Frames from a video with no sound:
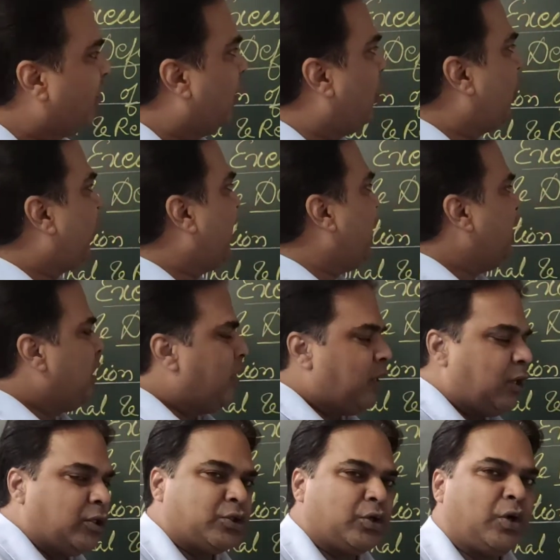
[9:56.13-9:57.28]
Okay,
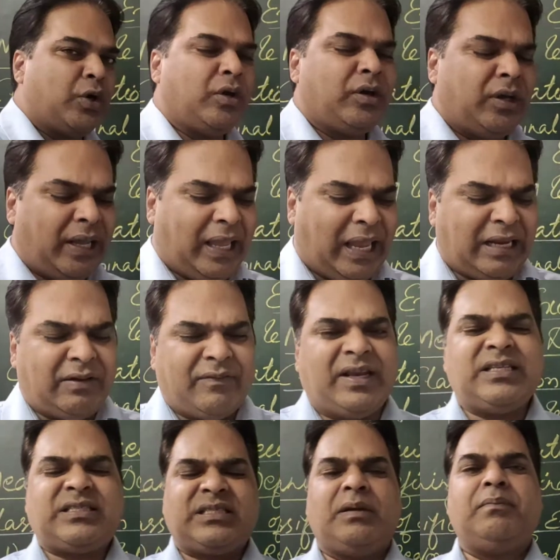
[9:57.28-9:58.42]
so in a very
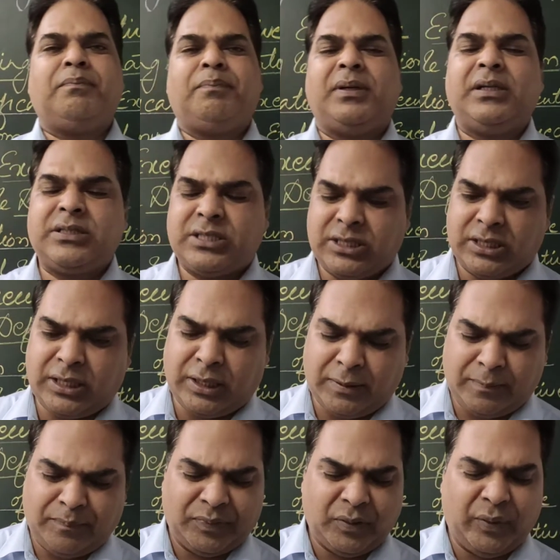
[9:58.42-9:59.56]
simple
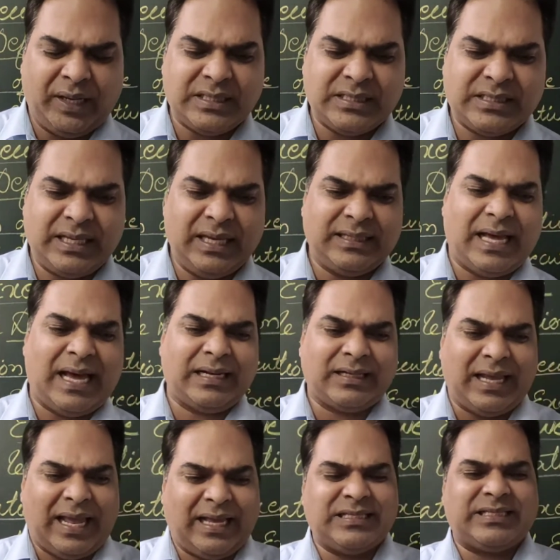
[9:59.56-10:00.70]
term, we can say that
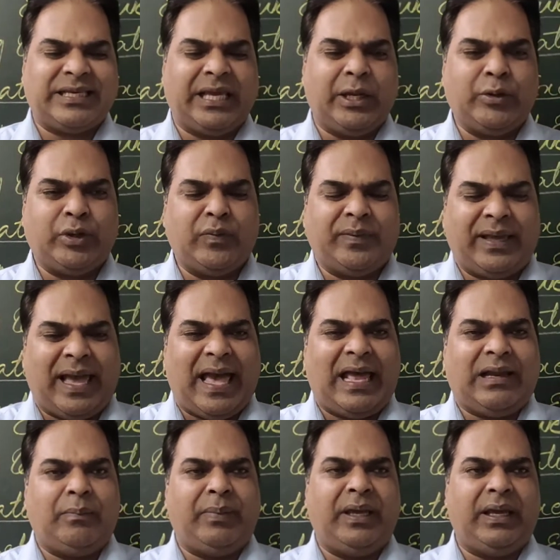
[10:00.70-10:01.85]
executive
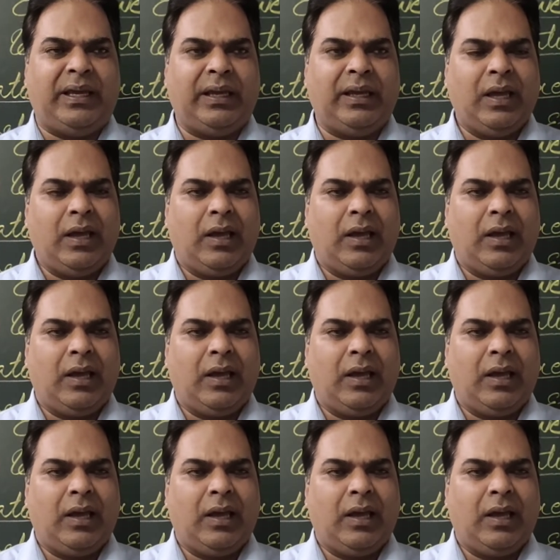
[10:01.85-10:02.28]
can be